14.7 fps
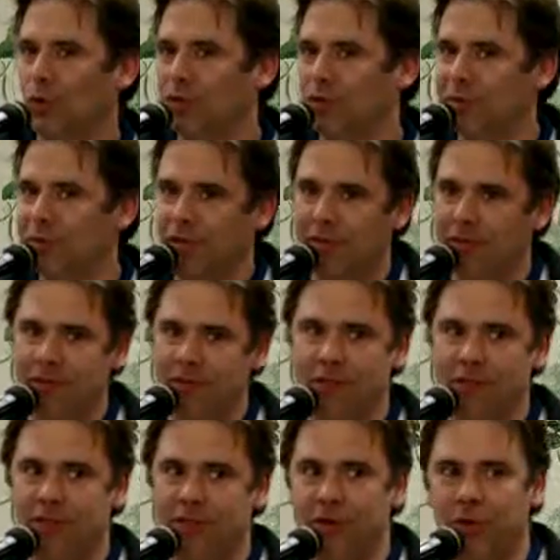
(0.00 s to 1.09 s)
William Duff,
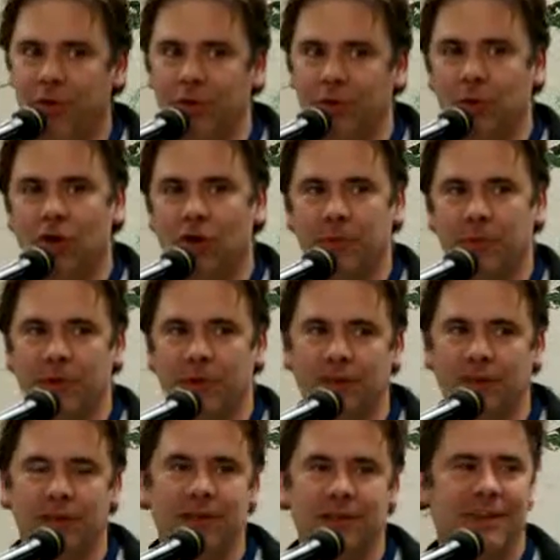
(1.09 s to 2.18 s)
33 Long Meadow
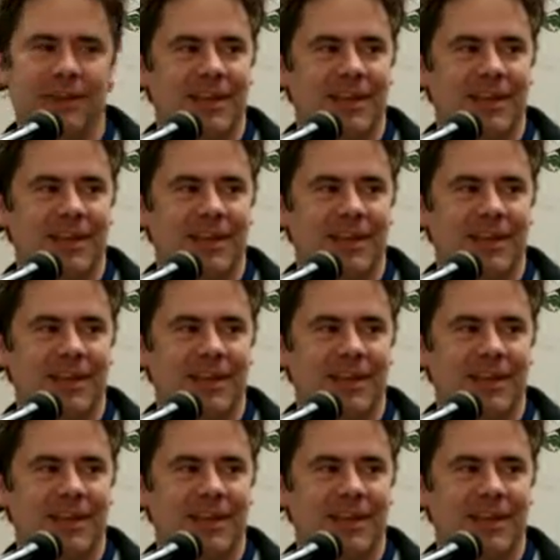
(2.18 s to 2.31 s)
Lane.